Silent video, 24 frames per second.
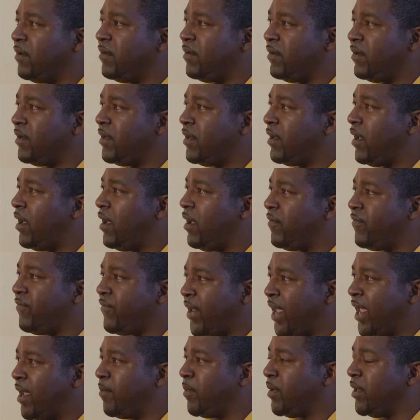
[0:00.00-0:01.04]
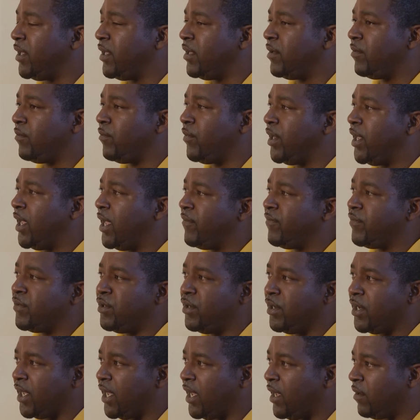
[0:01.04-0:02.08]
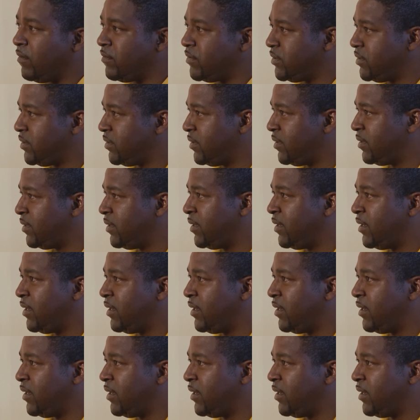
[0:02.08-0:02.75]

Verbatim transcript: know, uh, family. We have cookouts.